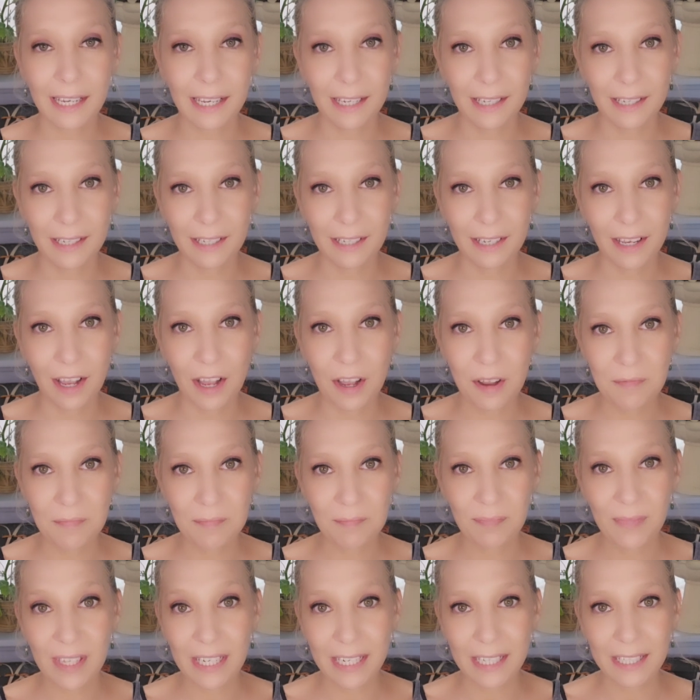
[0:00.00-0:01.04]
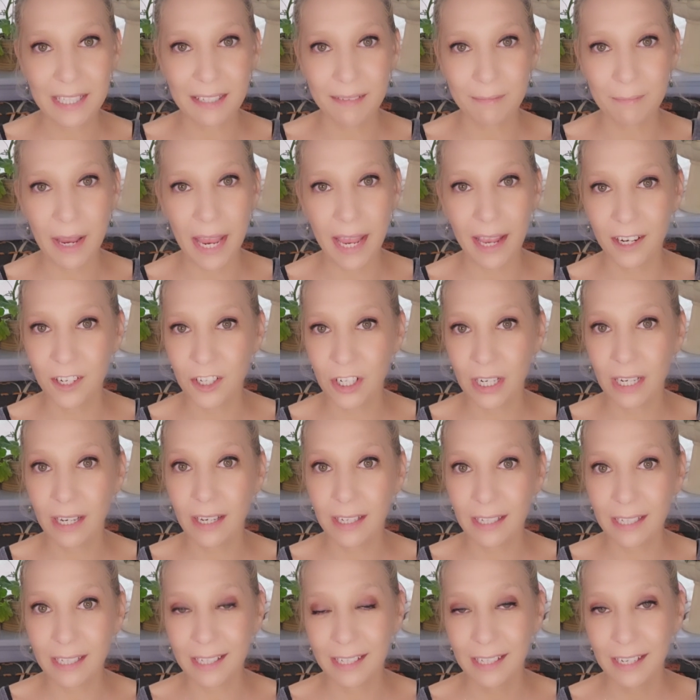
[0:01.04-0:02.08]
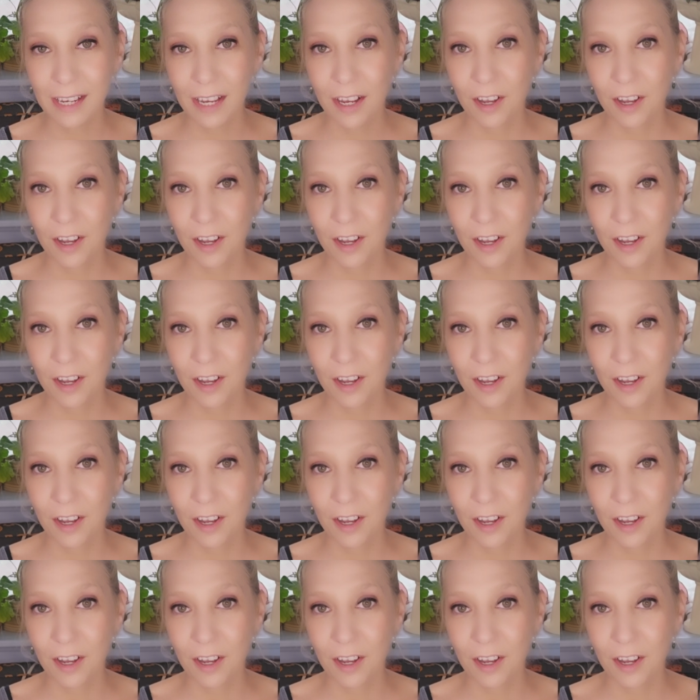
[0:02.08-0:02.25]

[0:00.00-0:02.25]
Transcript: it's magic,